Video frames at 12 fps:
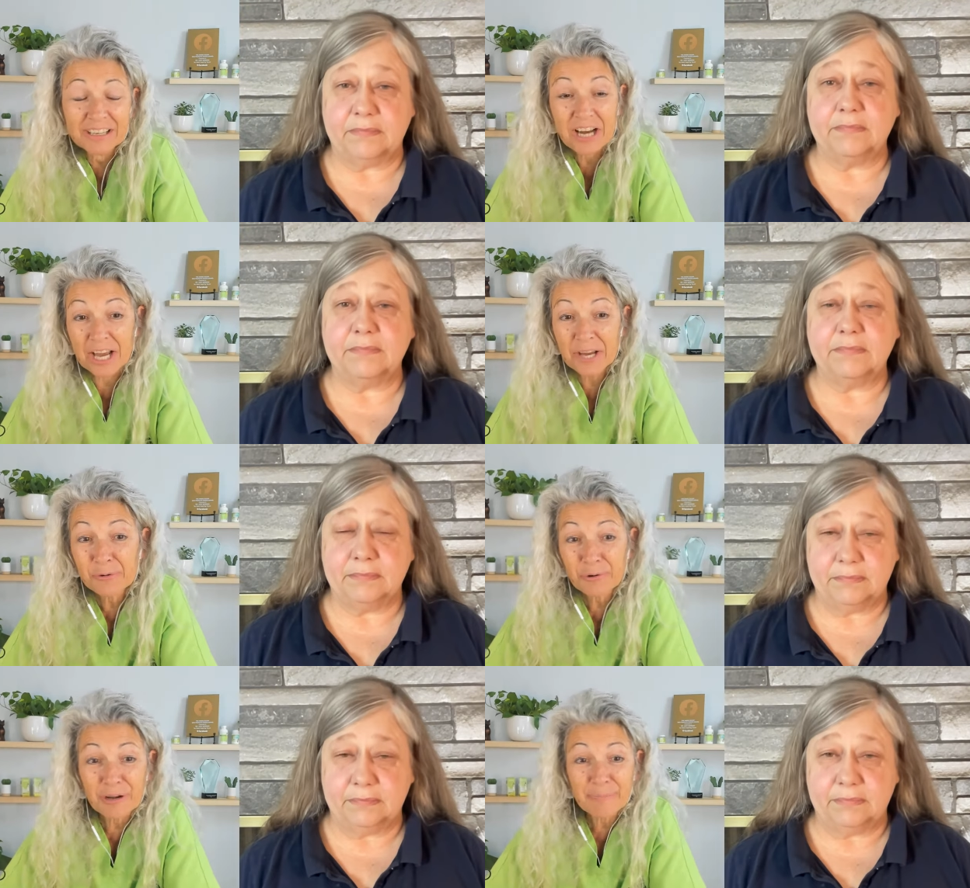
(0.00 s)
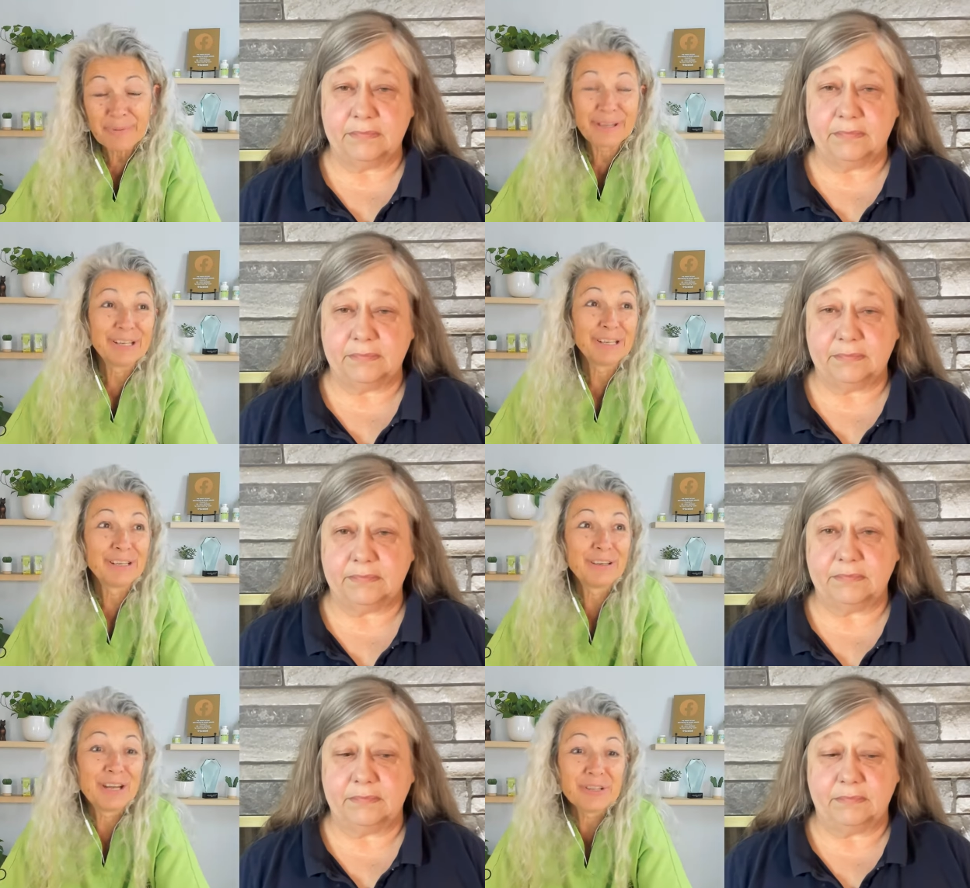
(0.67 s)
Speaker 1: Like I grew up
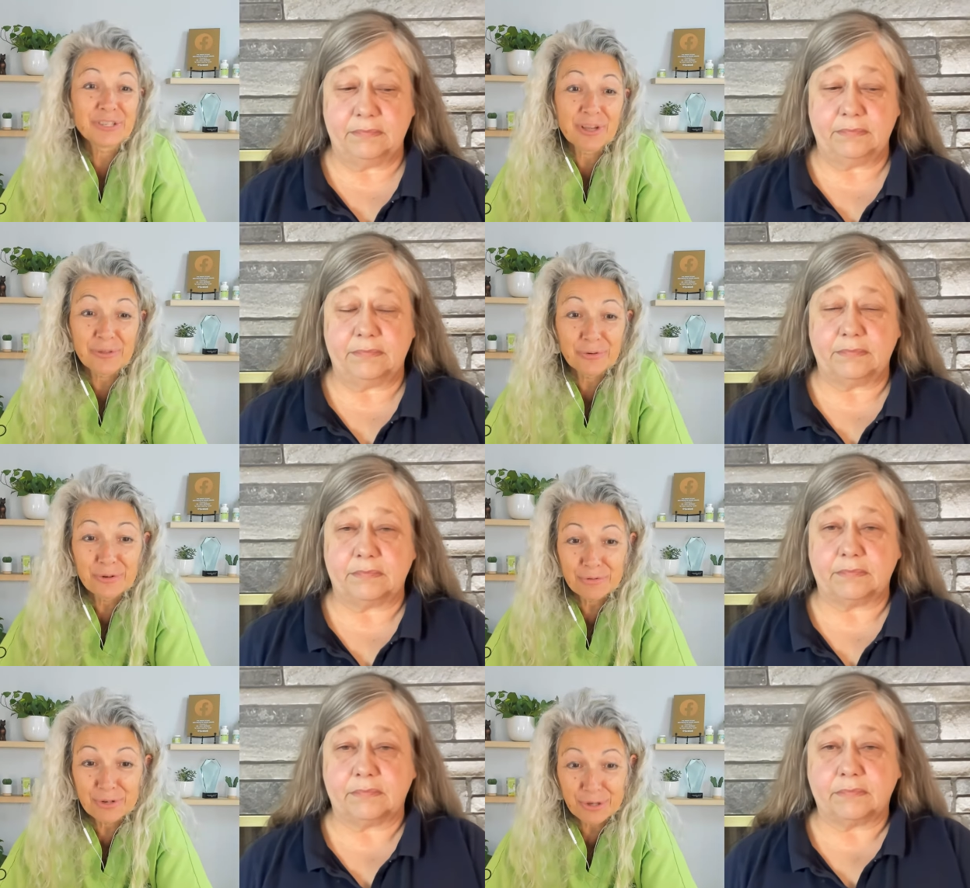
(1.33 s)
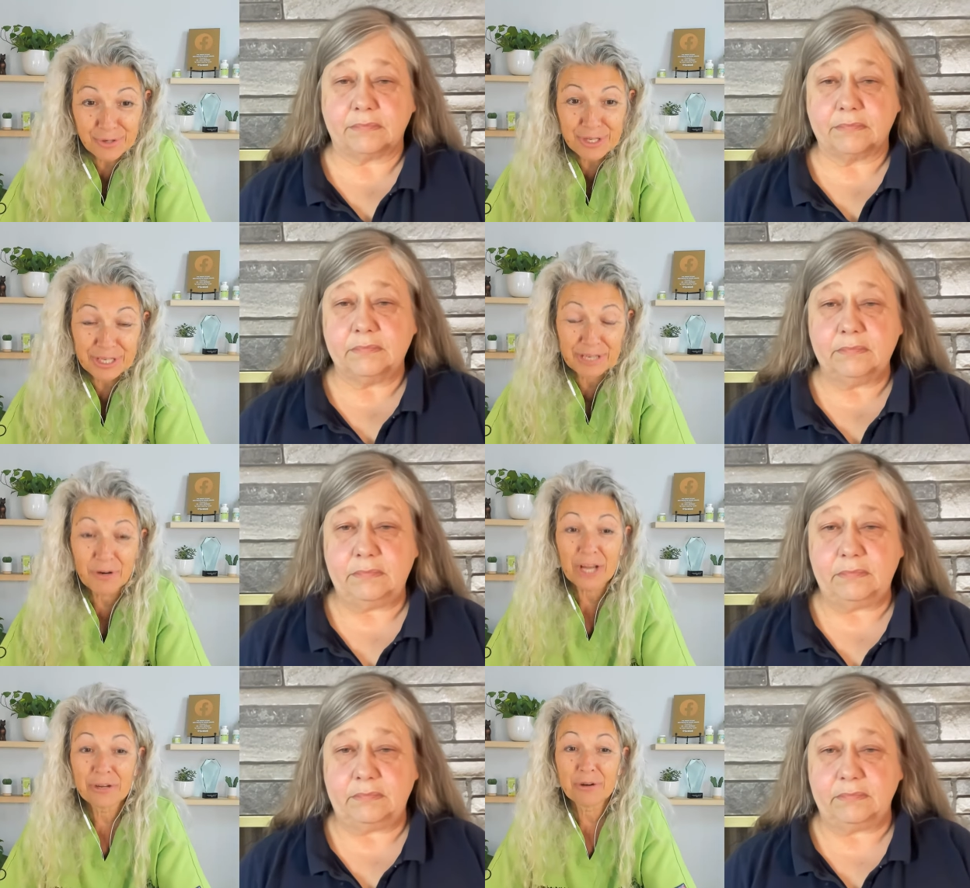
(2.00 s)
in southern New Jersey and
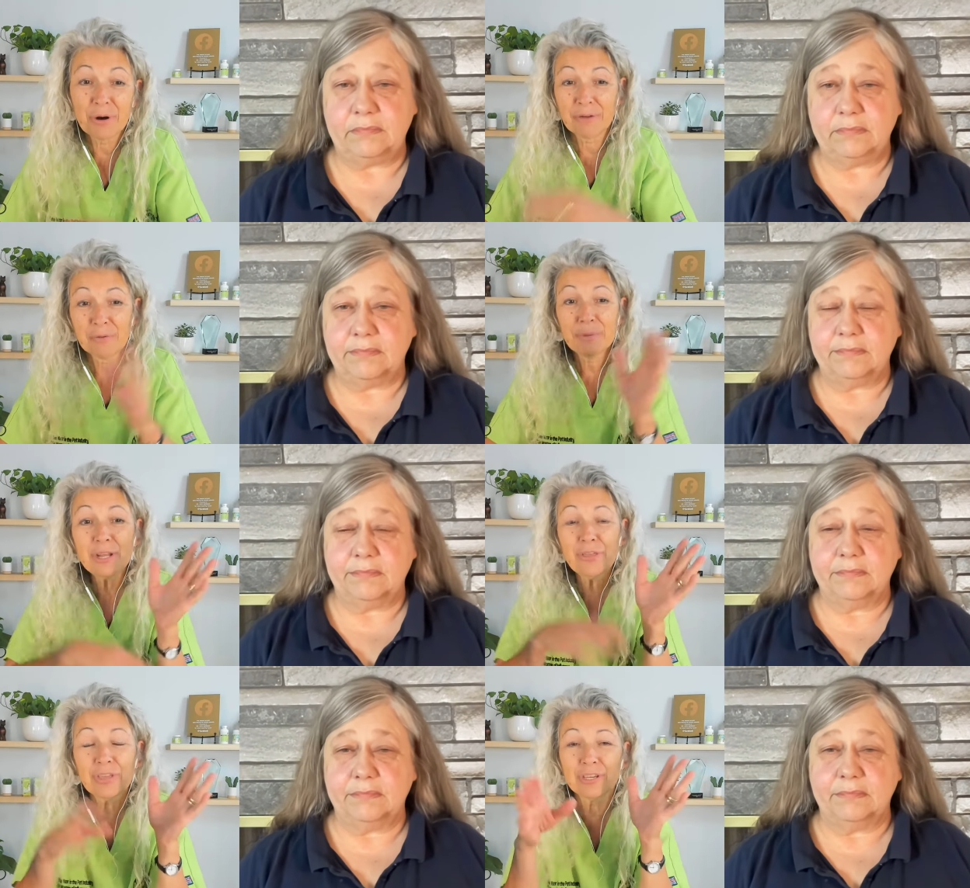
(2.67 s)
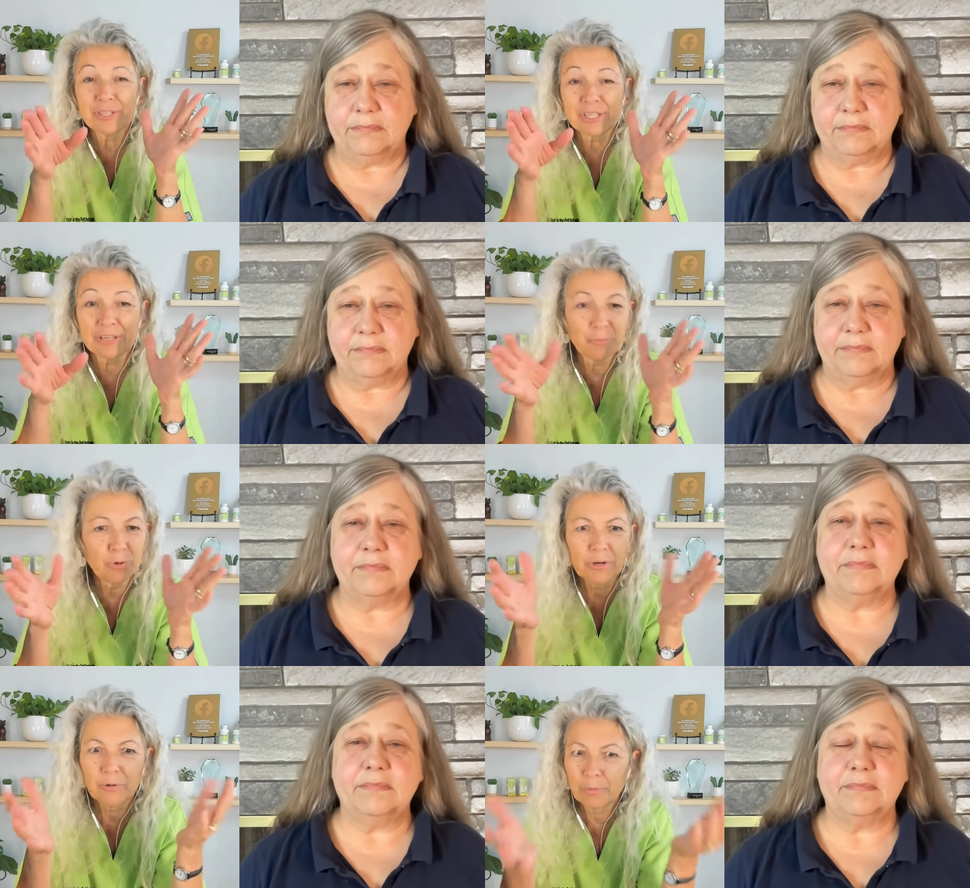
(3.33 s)
I know everybody thinks
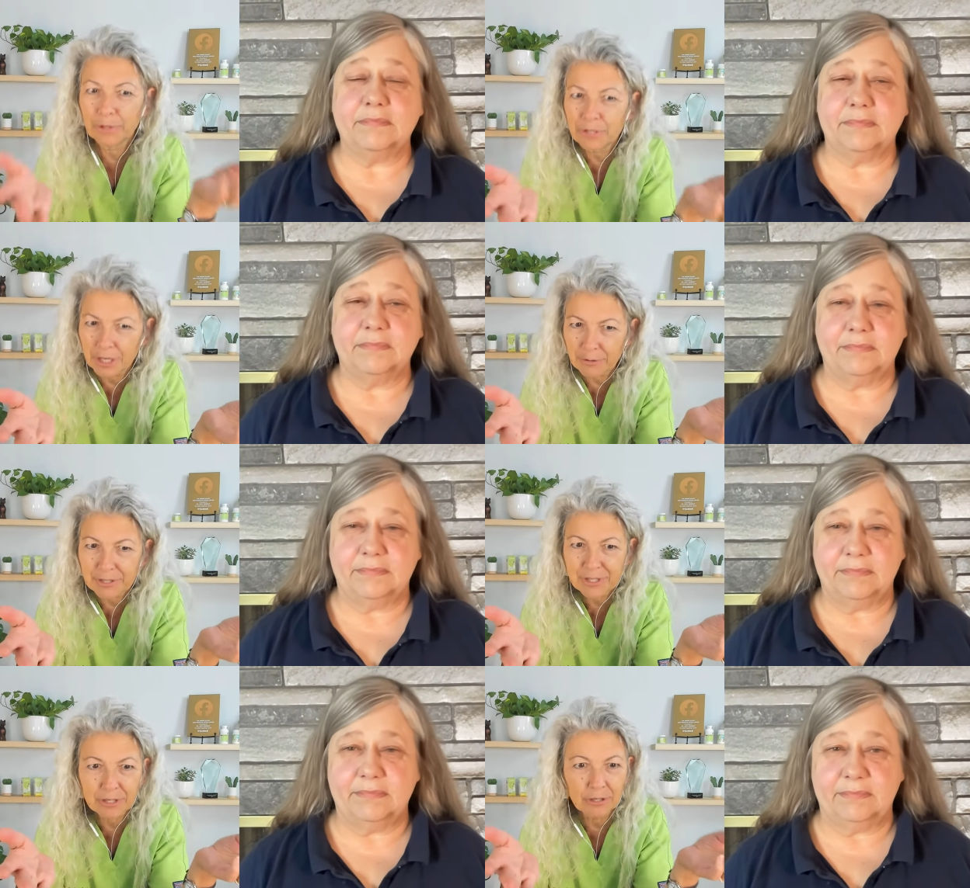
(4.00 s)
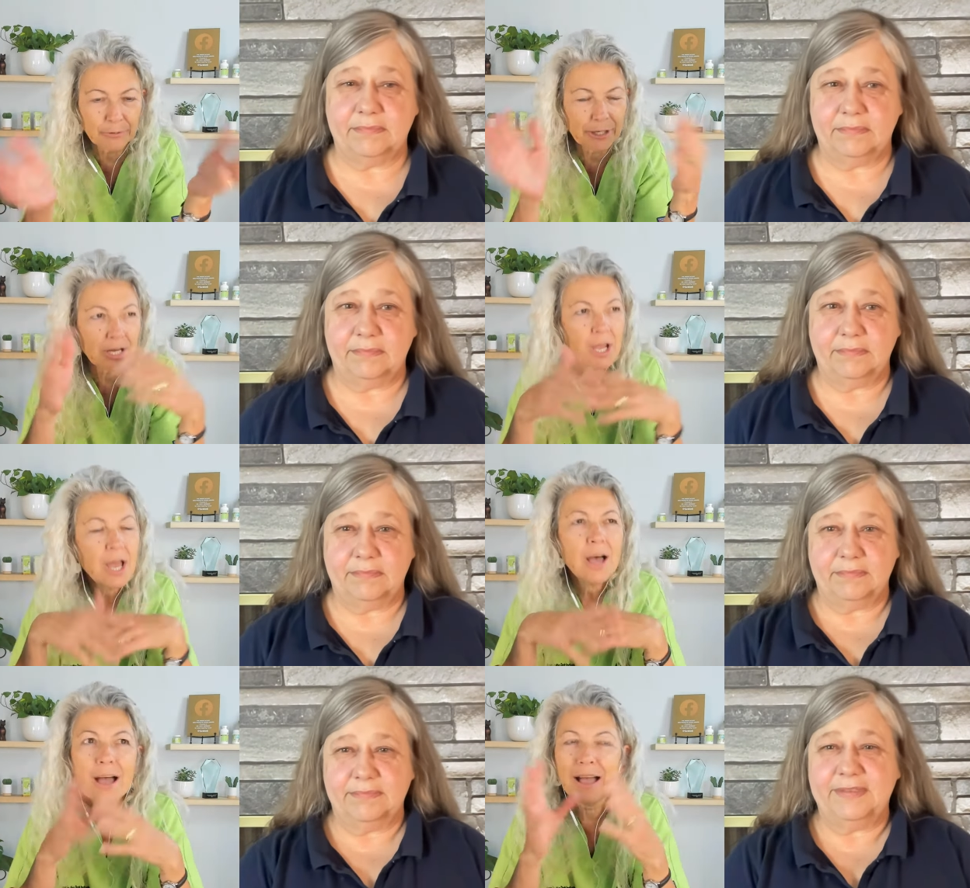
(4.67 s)
where are we digressing already?
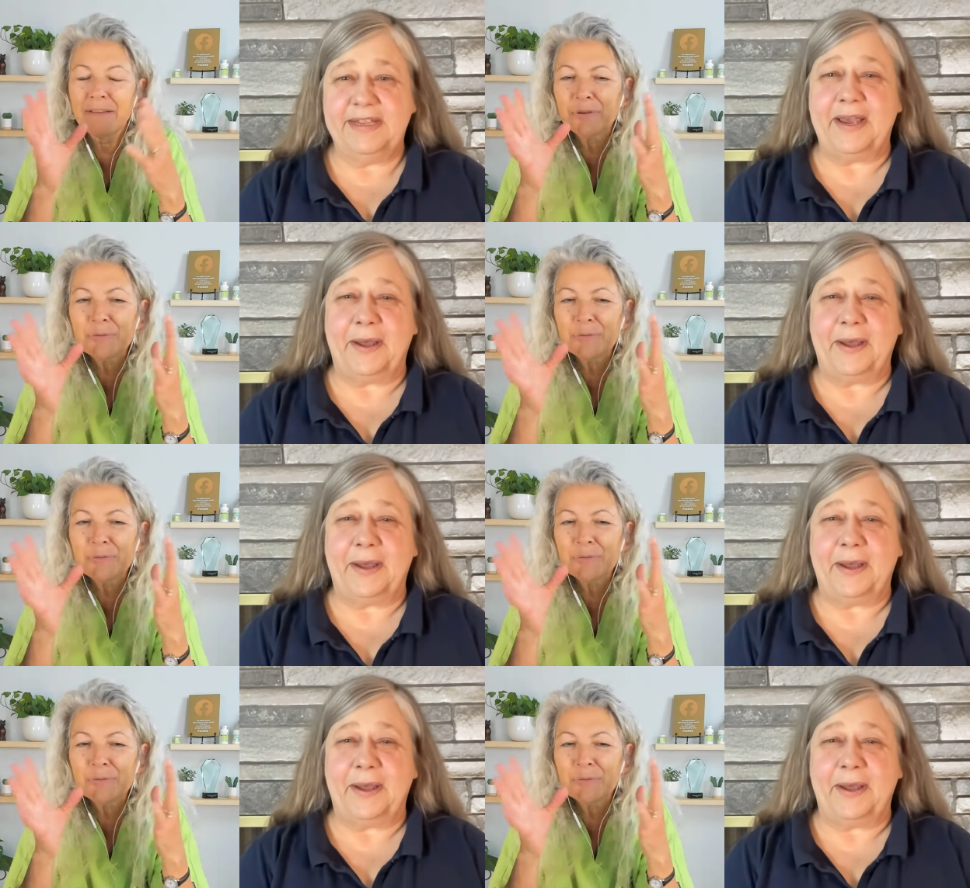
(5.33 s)
Yeah.